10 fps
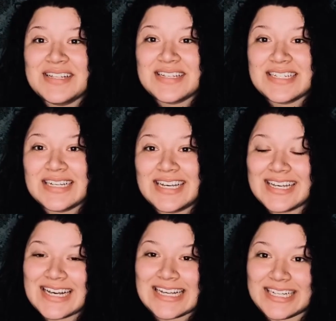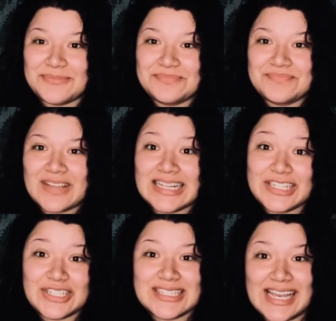to
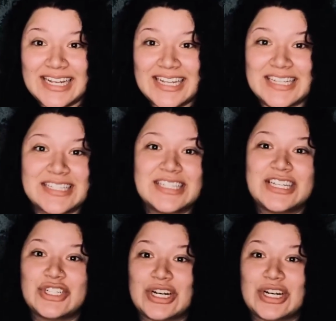clear skin, is drink